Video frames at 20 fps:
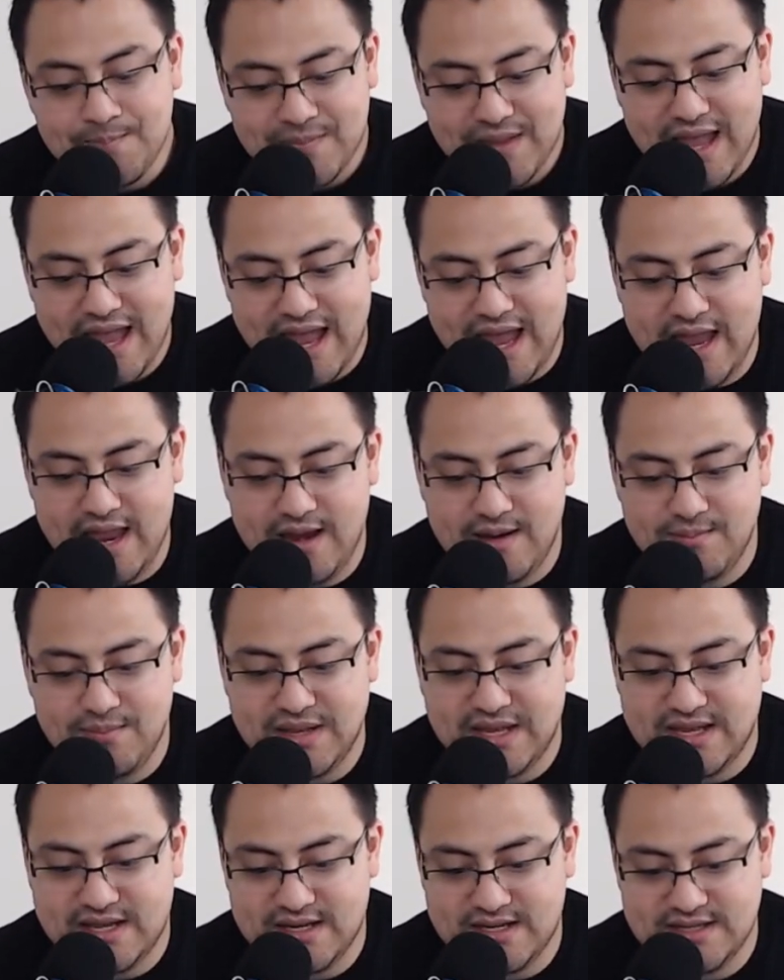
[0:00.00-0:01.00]
And
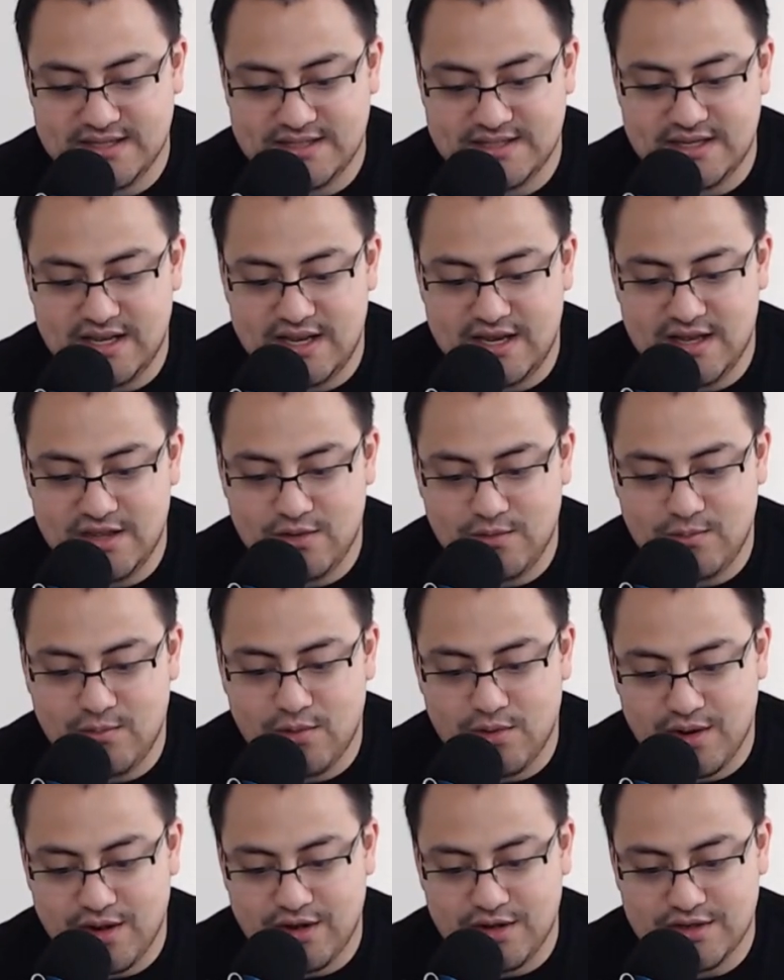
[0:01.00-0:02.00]
because the
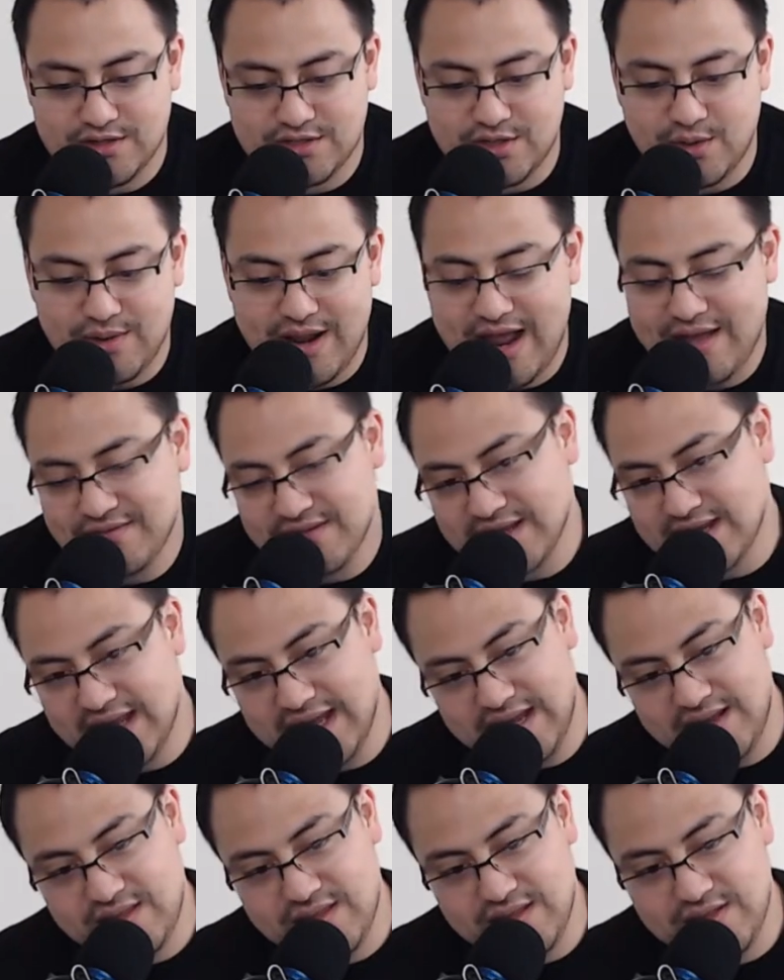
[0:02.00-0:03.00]
Warriors don't have the
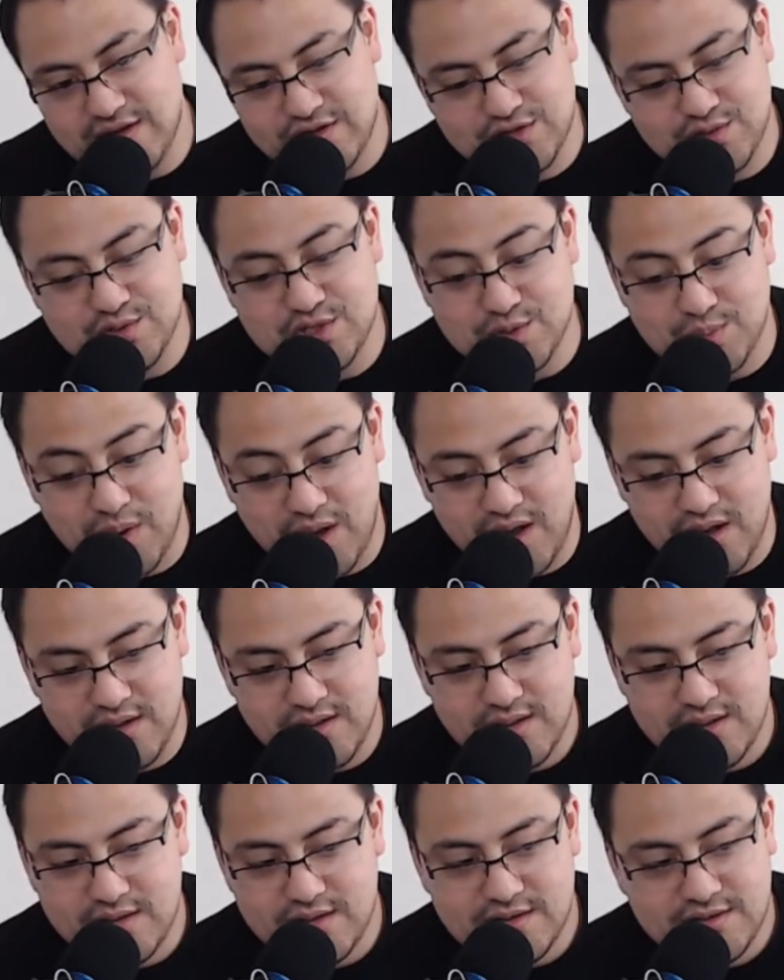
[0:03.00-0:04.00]
length and they're too small. It
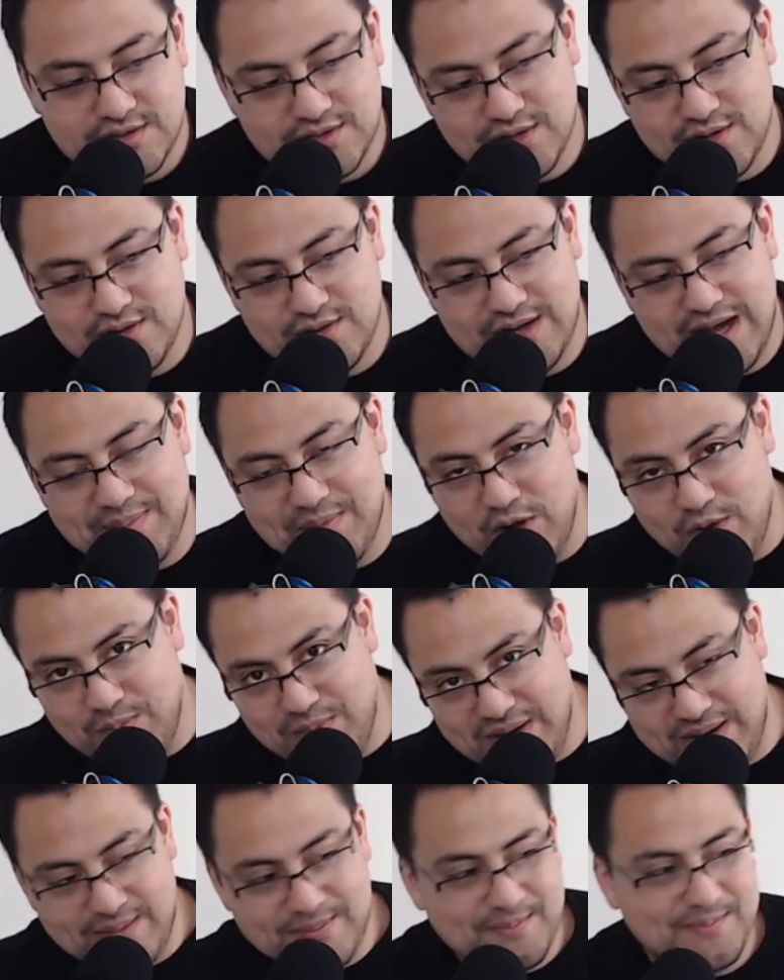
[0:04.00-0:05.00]
doesn't matter who the Warriors I'm
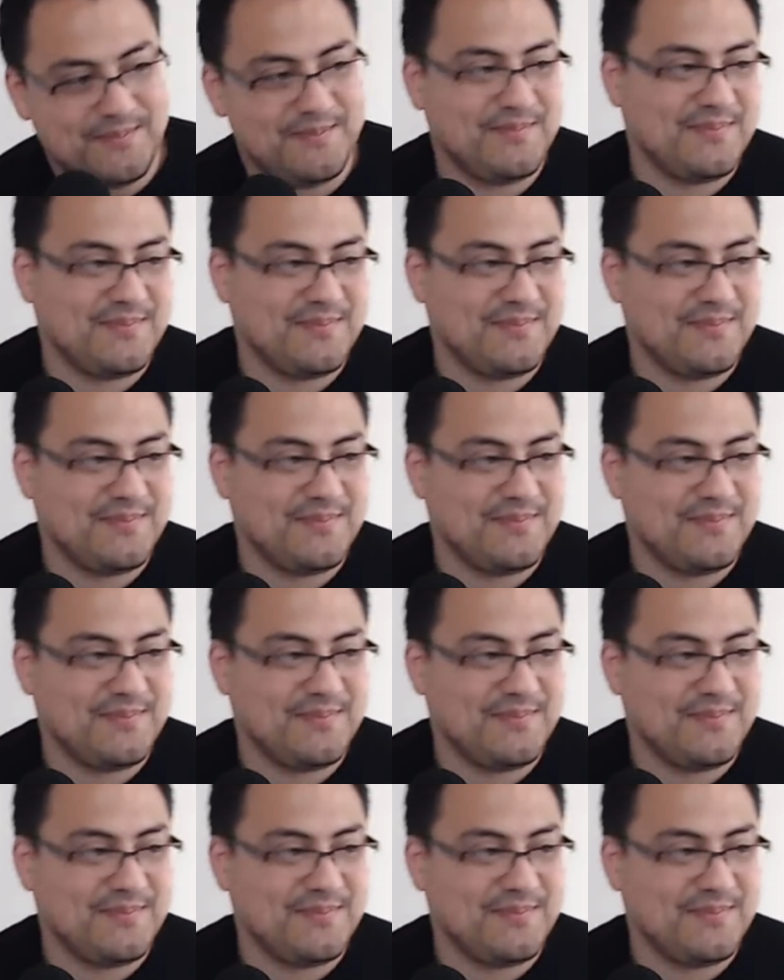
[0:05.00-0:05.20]
hoping face now.